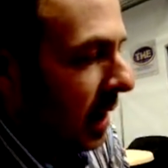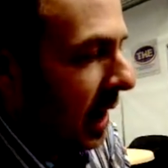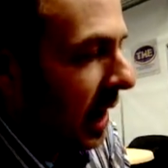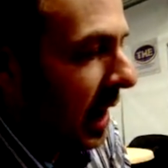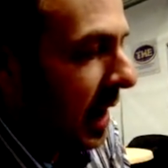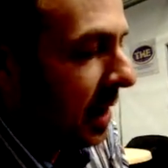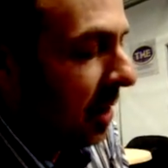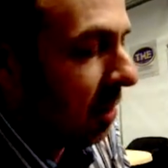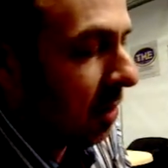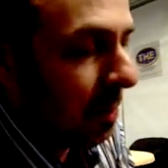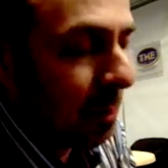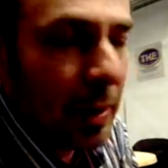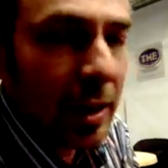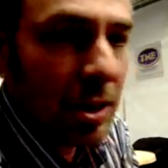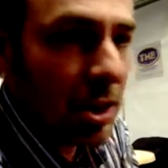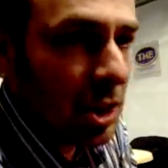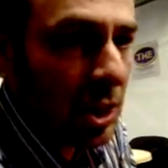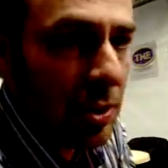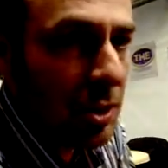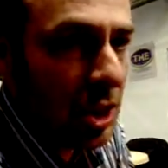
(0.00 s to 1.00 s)
and it will be
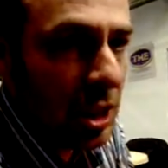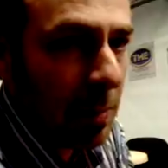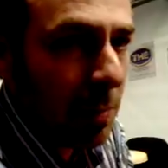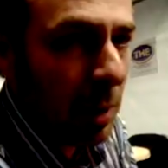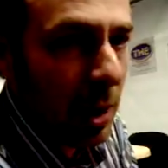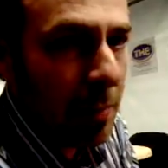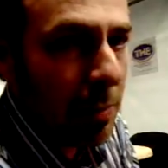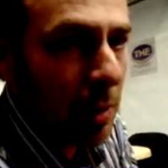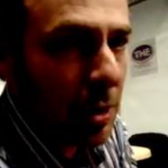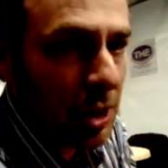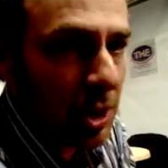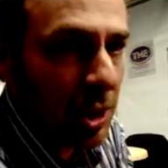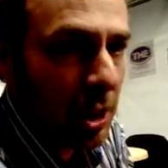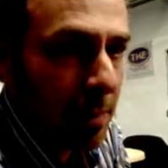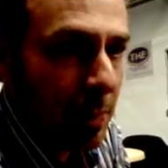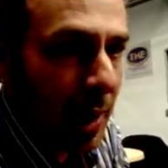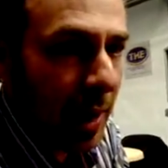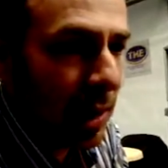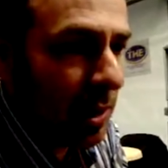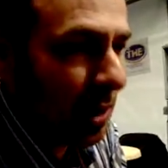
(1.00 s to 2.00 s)
2 simple inputs on the
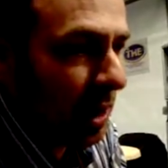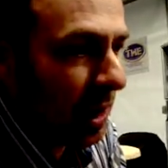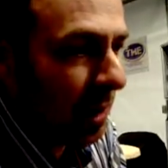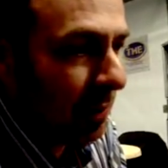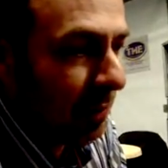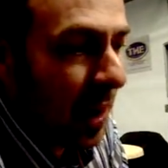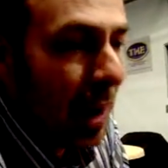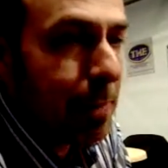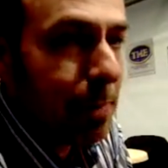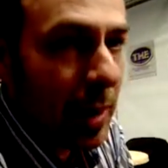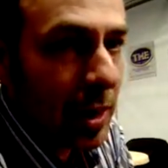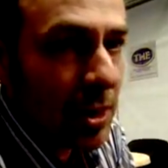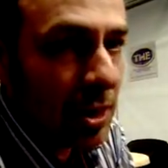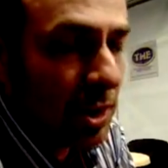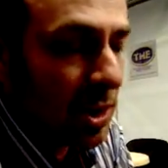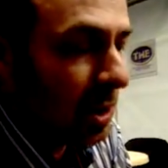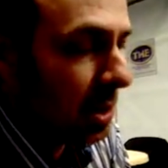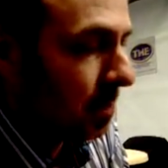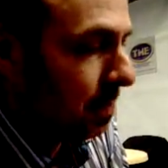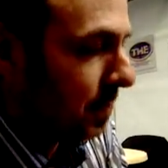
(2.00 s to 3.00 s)
back of the
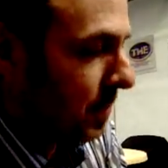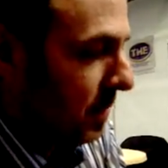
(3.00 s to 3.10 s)
fatbastard.